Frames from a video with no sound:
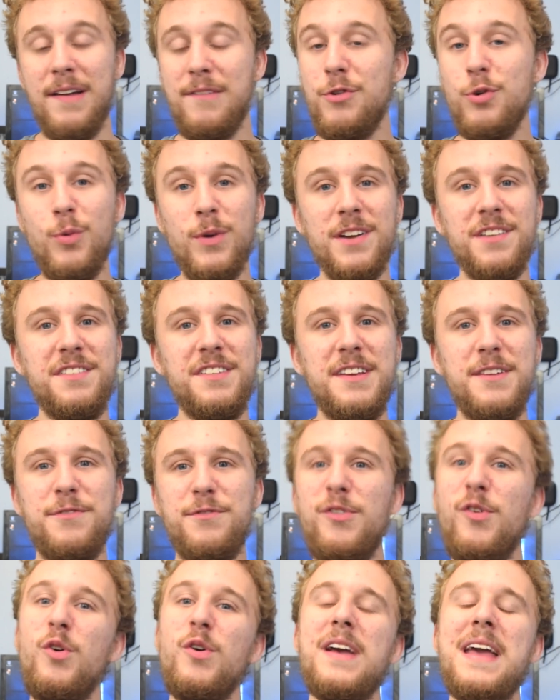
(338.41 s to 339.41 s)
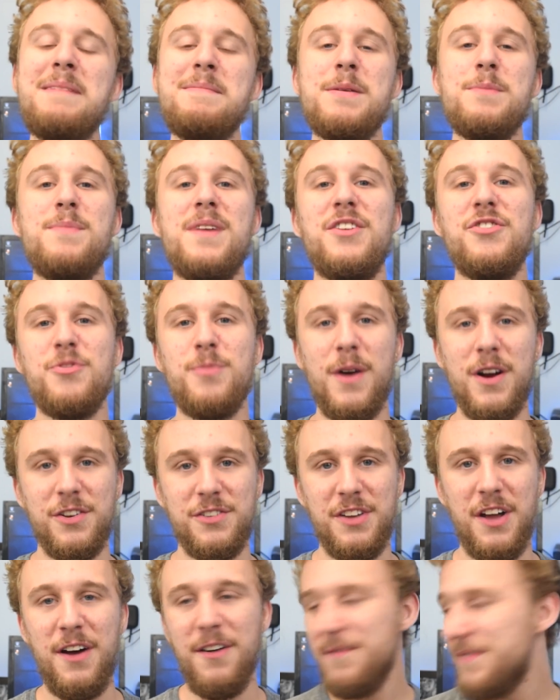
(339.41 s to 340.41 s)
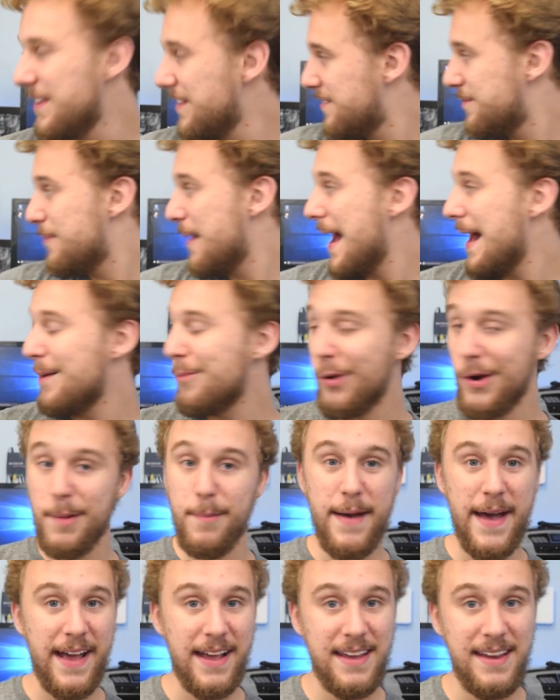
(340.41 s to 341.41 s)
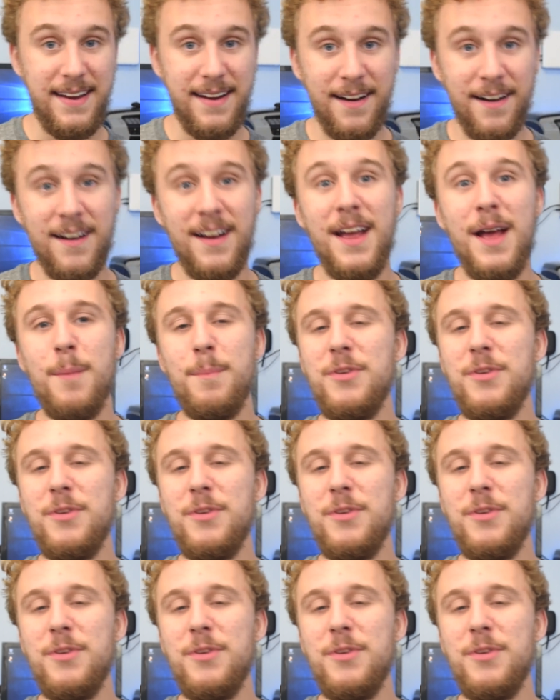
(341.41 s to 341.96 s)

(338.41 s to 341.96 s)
If you want to see full gaming benchmarks of this bad boy back here,